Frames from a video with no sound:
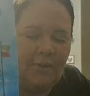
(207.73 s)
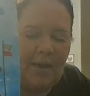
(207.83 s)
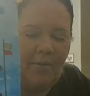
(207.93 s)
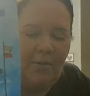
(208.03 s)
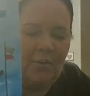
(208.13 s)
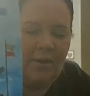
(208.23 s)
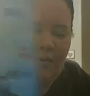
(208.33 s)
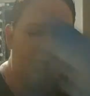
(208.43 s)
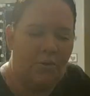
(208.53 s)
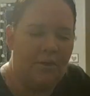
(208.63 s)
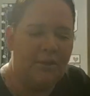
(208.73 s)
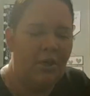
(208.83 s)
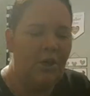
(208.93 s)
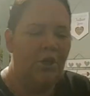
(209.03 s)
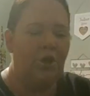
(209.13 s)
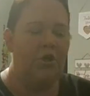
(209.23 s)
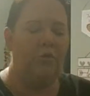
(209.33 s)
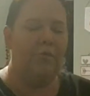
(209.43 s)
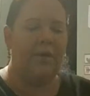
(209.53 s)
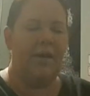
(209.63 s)
Okay, Queen of Swords.
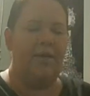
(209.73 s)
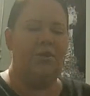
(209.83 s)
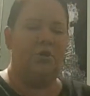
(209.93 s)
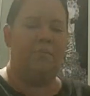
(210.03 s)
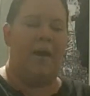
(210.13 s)
You regained your